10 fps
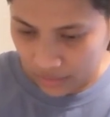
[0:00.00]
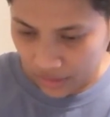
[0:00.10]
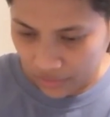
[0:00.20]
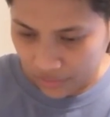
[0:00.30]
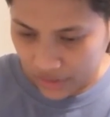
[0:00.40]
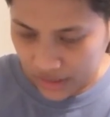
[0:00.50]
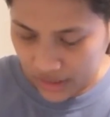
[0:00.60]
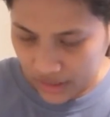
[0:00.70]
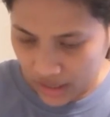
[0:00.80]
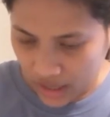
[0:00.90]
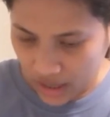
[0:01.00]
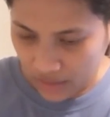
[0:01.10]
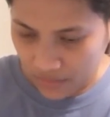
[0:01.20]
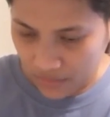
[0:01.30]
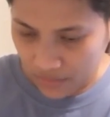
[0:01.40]
My first
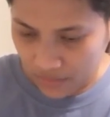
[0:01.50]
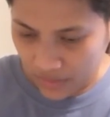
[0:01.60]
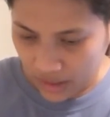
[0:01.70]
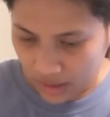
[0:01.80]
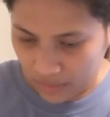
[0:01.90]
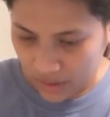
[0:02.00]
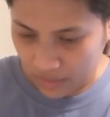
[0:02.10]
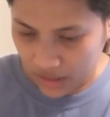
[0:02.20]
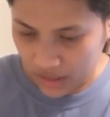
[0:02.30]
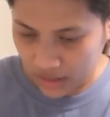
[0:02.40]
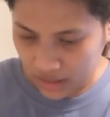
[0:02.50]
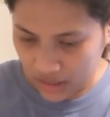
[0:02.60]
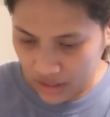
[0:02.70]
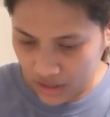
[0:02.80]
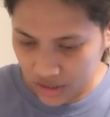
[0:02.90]
name and my middle
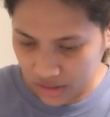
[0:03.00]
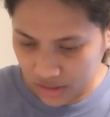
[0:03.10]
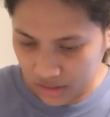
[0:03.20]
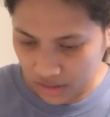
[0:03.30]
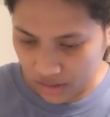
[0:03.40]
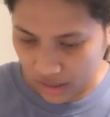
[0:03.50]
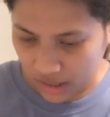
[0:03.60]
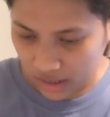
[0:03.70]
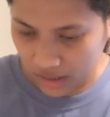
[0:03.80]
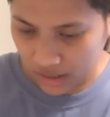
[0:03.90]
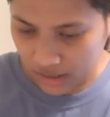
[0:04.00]
initial is correct.